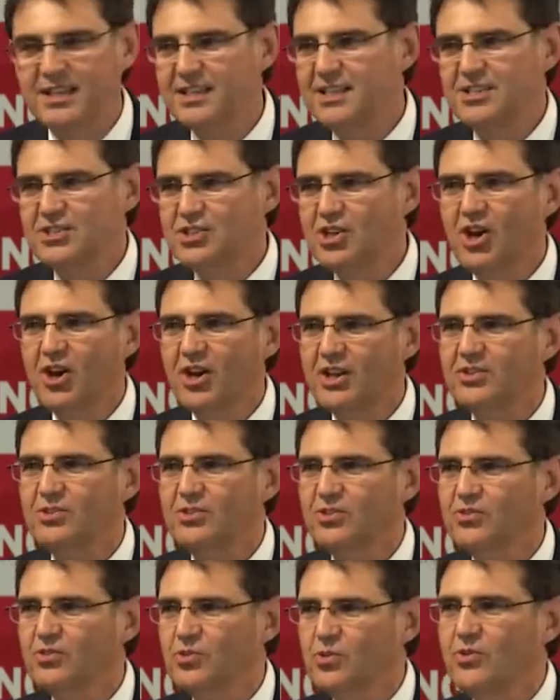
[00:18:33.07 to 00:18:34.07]

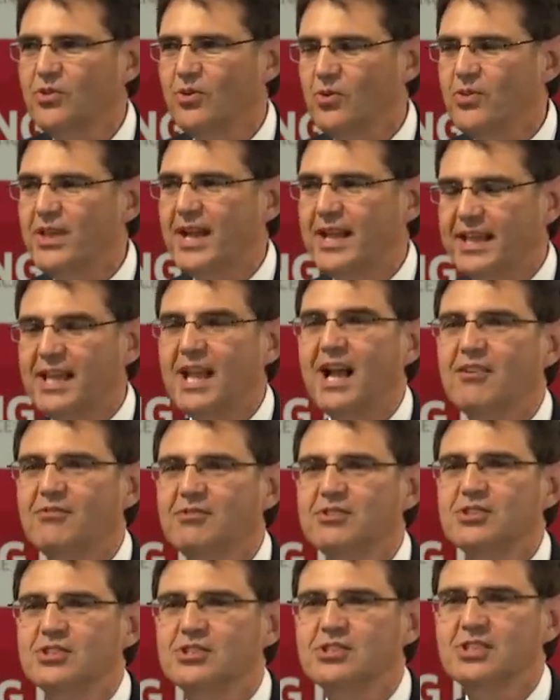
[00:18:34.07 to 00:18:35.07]
entitles or that
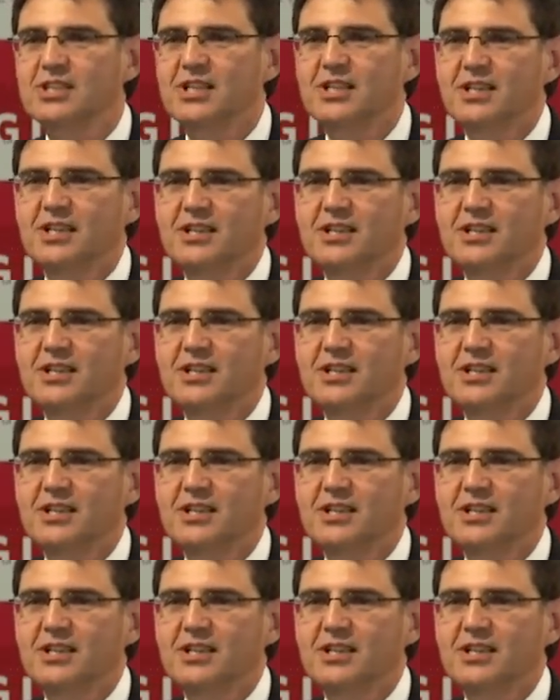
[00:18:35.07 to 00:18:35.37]
covers